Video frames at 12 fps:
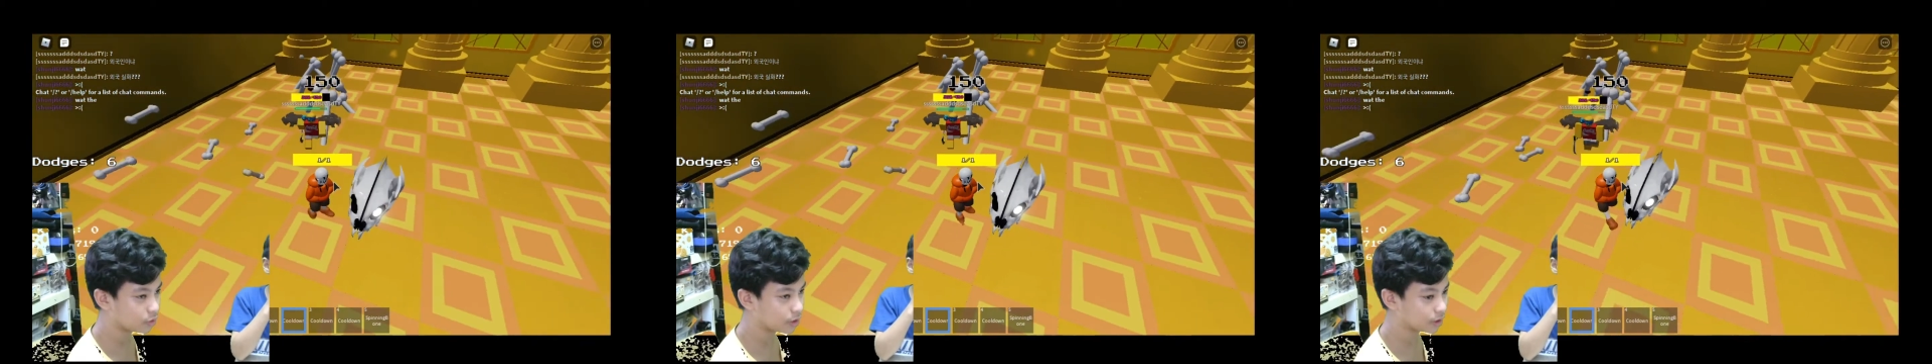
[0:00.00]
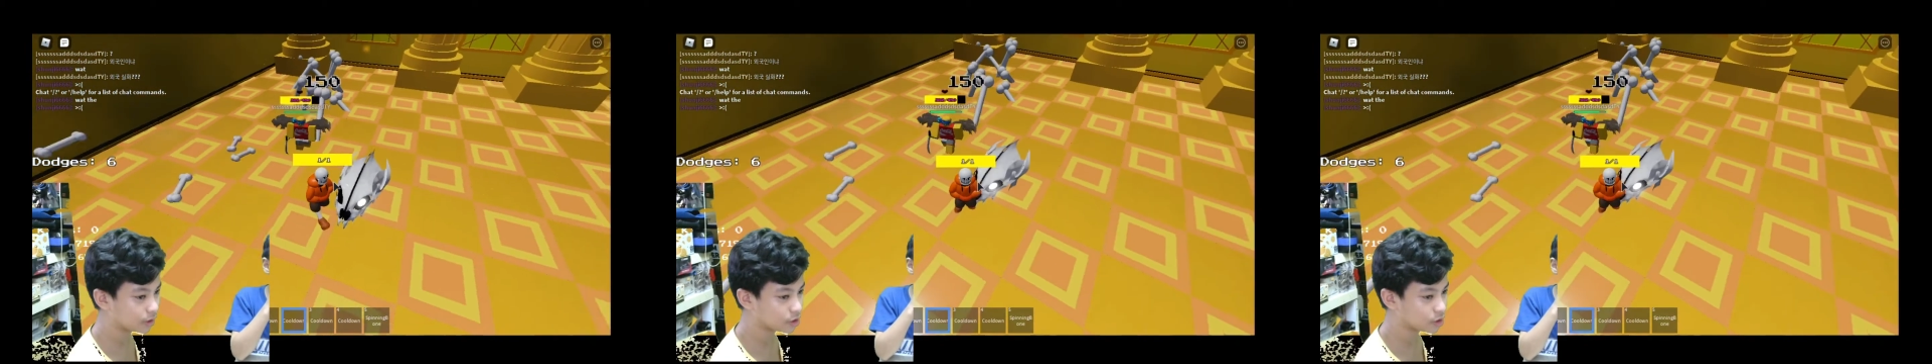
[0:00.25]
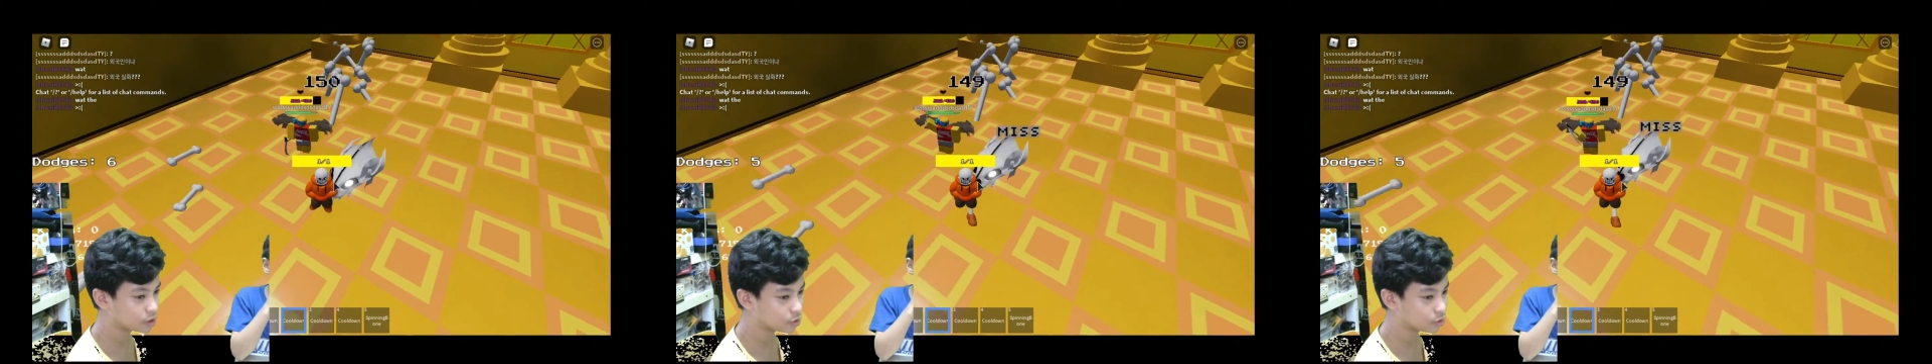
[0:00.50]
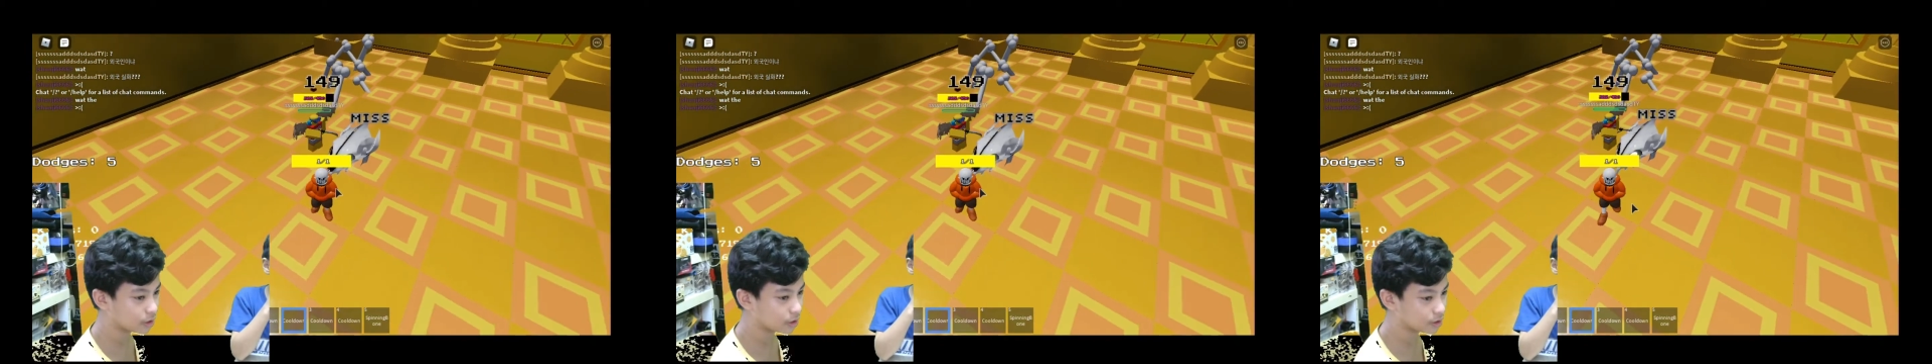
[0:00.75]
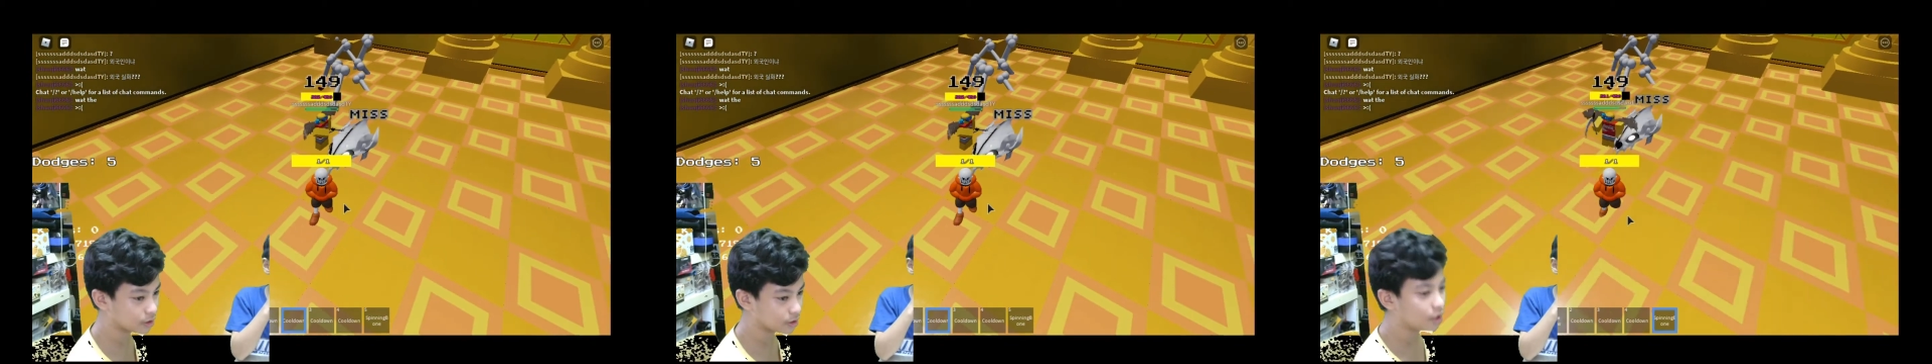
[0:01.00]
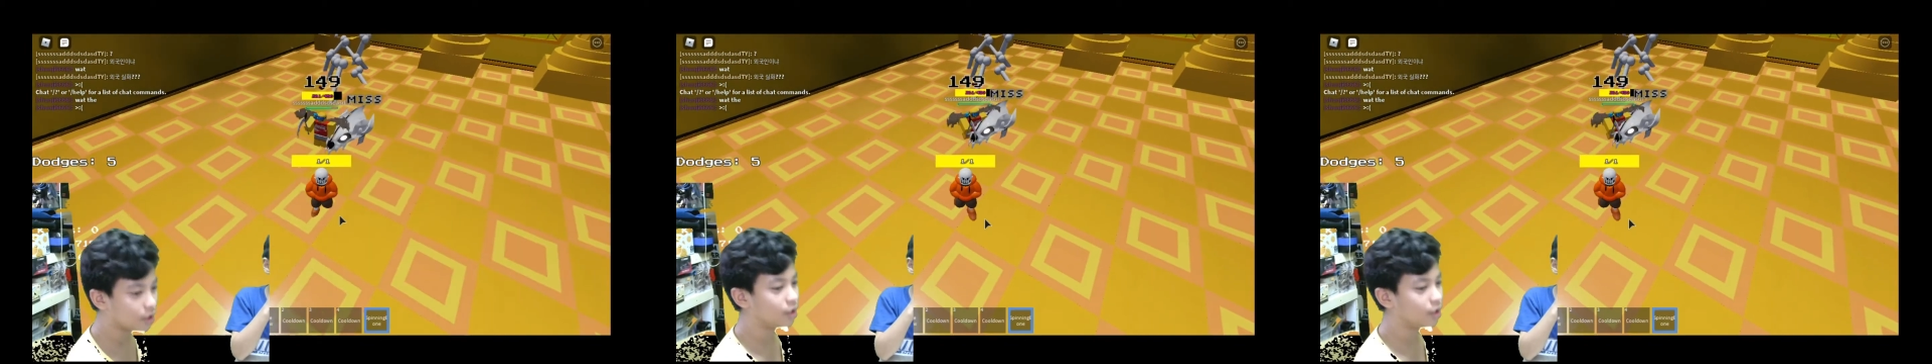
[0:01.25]
I can showcase.
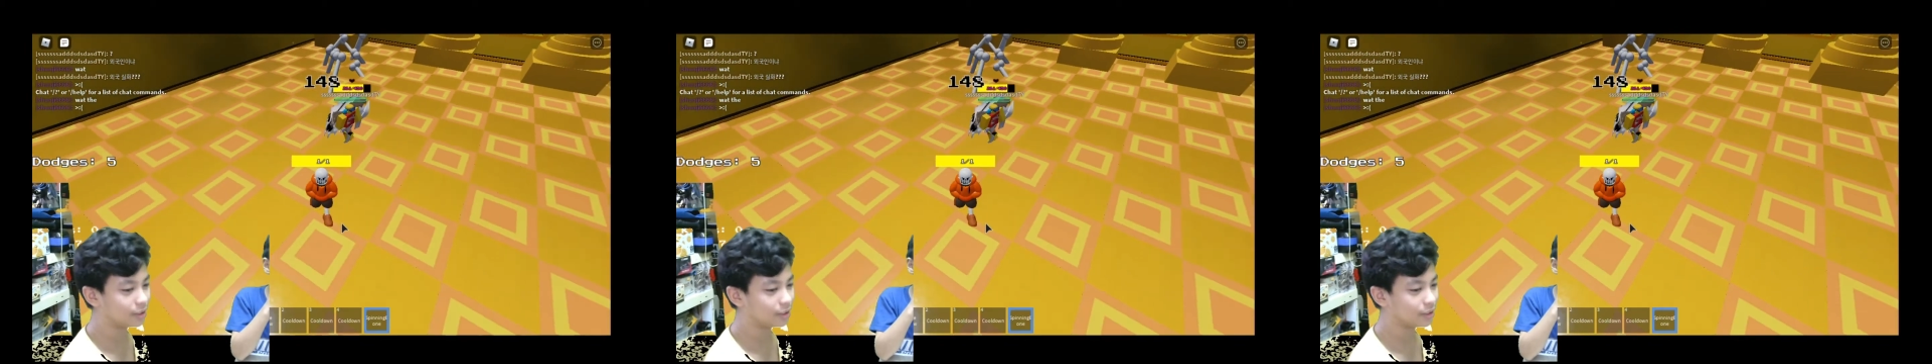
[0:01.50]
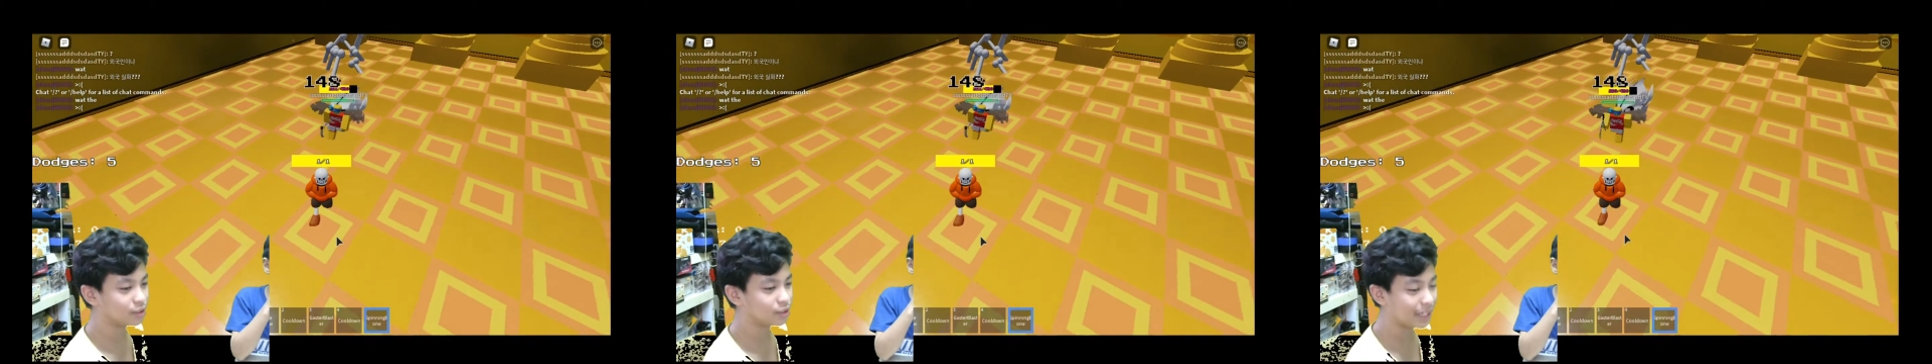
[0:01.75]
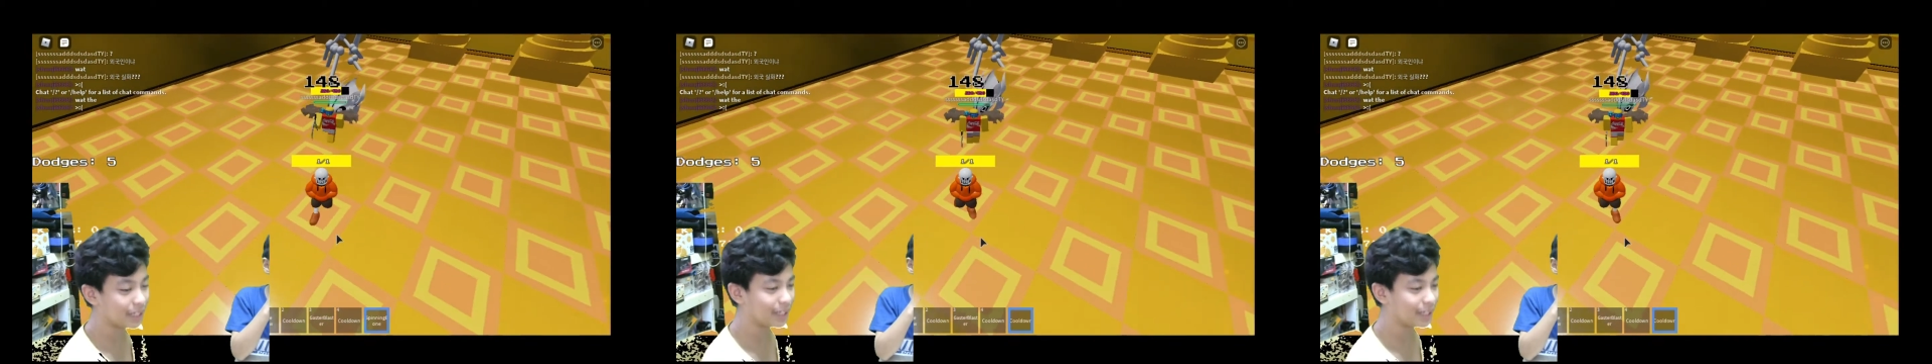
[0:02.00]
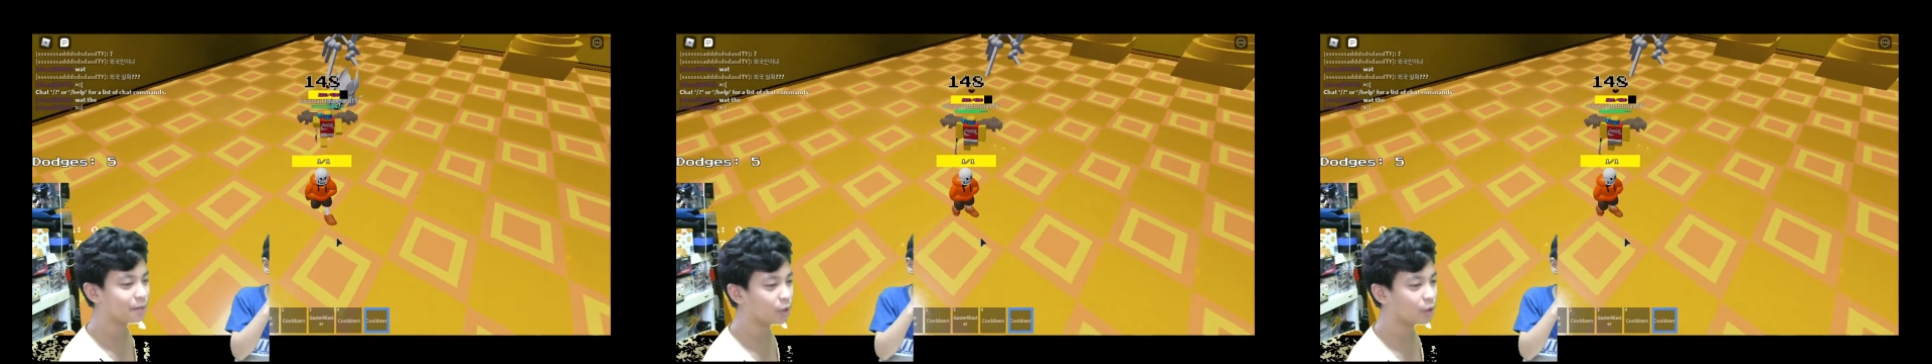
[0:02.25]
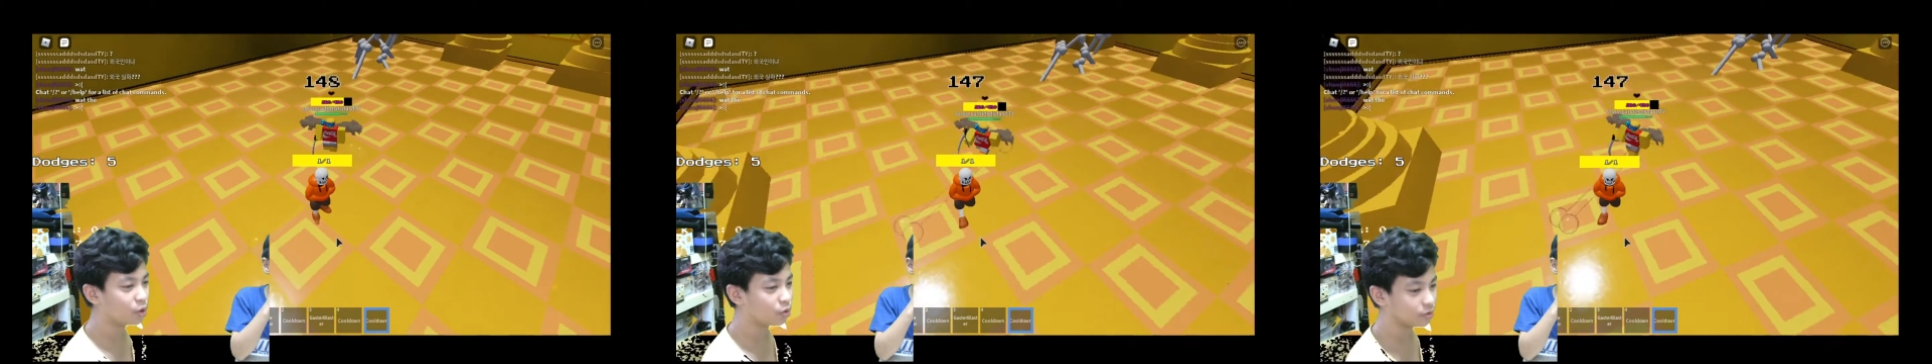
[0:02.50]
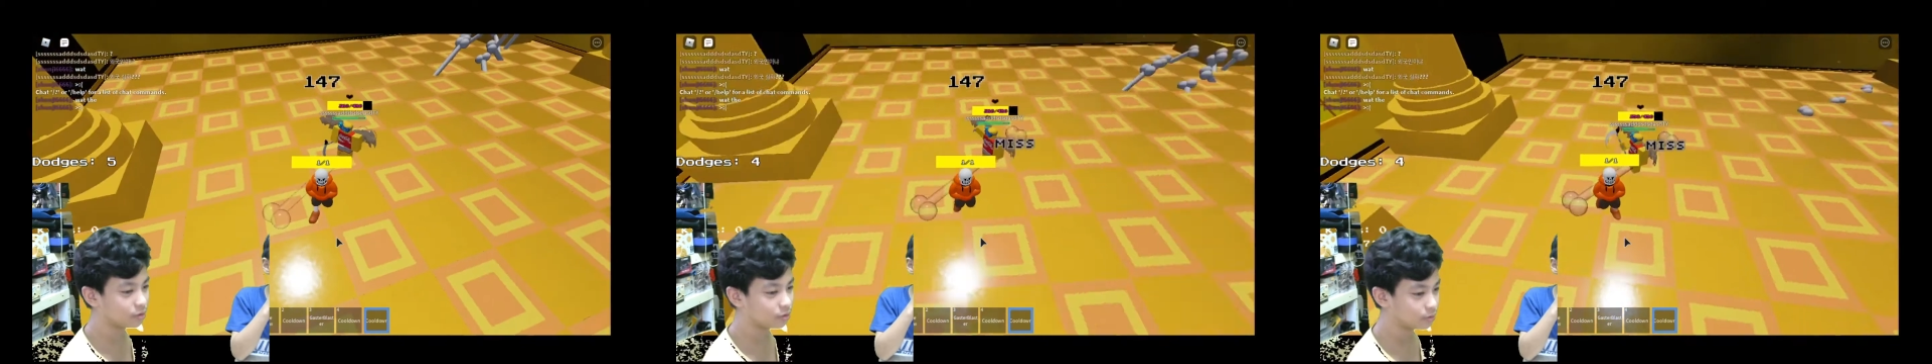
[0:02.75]
Oh, a spinning bone.